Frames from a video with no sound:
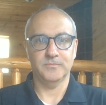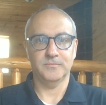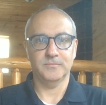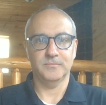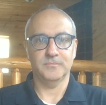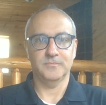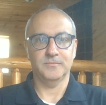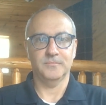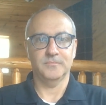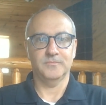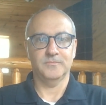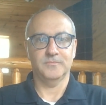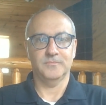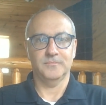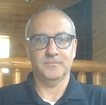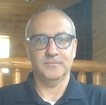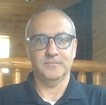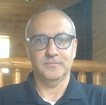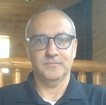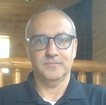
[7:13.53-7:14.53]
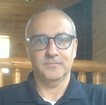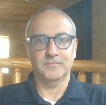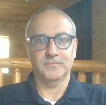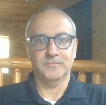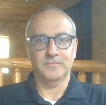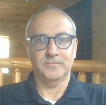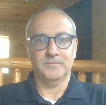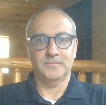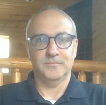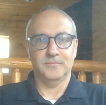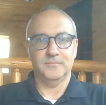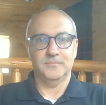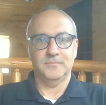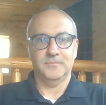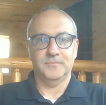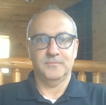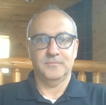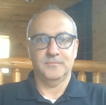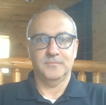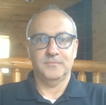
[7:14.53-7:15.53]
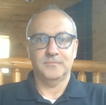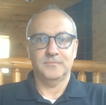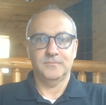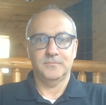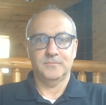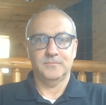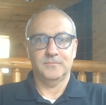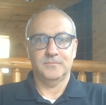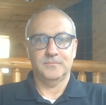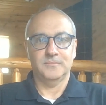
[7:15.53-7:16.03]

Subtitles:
Nothing is said.